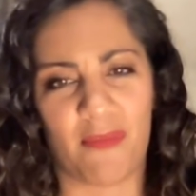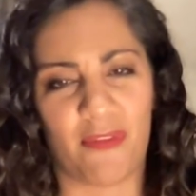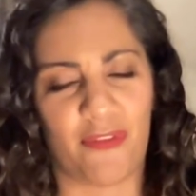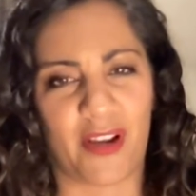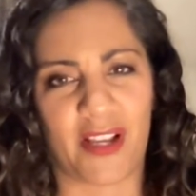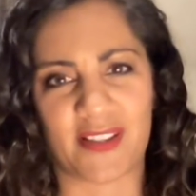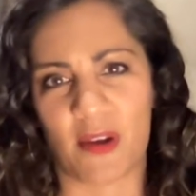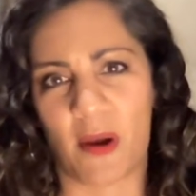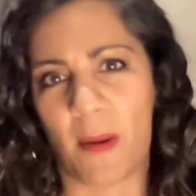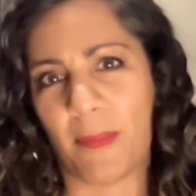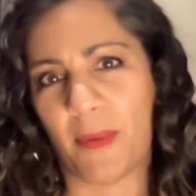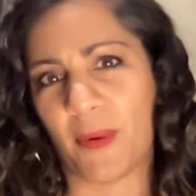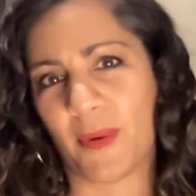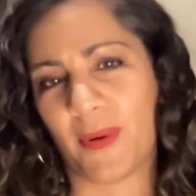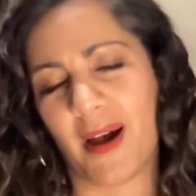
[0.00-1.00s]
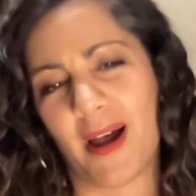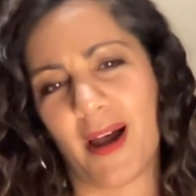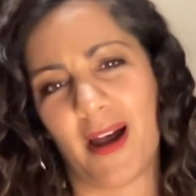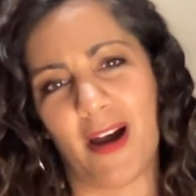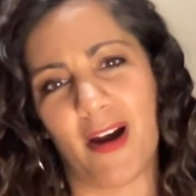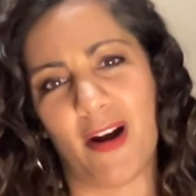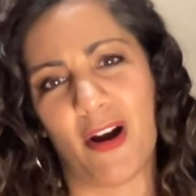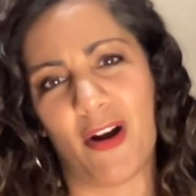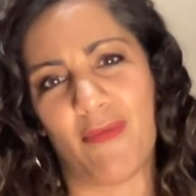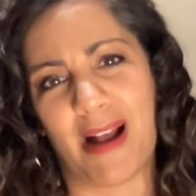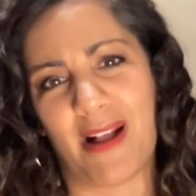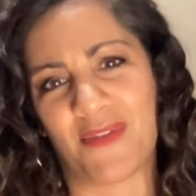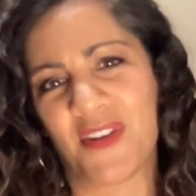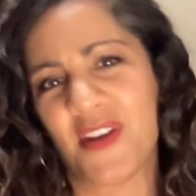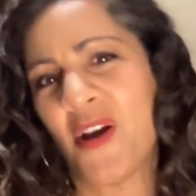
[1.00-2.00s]
for example,
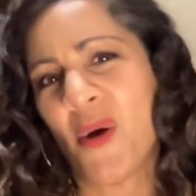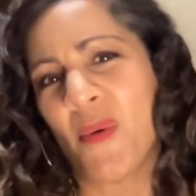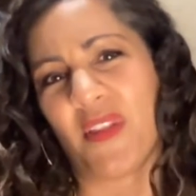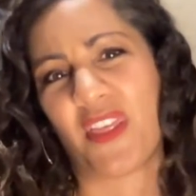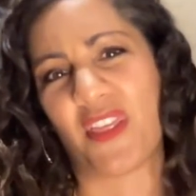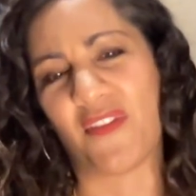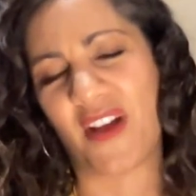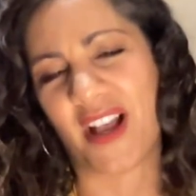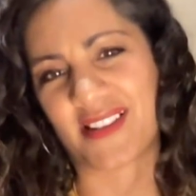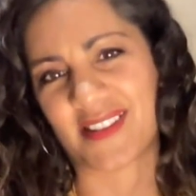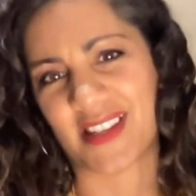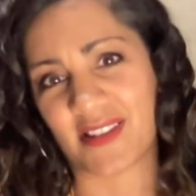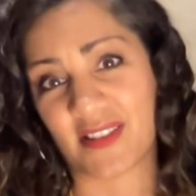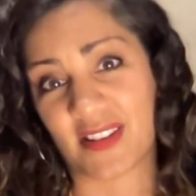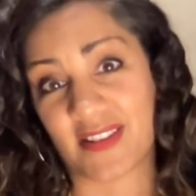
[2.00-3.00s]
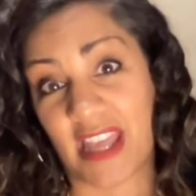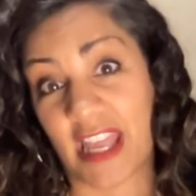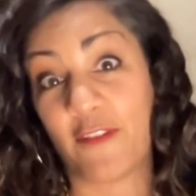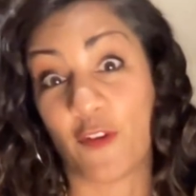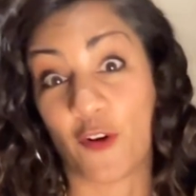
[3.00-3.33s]
around whether the vaccines are safe.